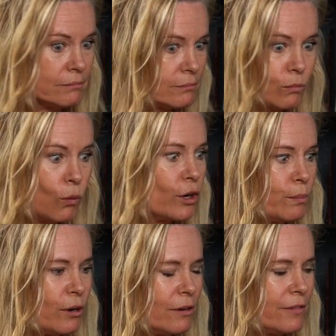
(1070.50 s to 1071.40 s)
word
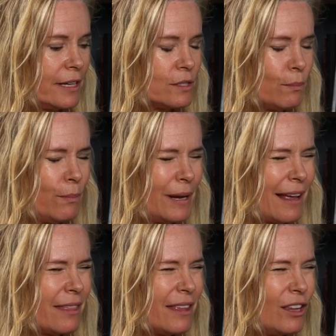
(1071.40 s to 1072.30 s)
perfect, but I
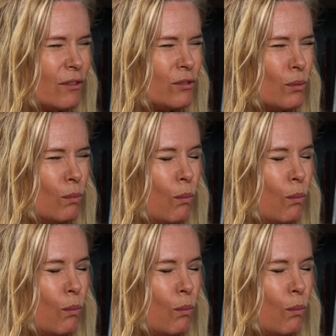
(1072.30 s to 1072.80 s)
think if you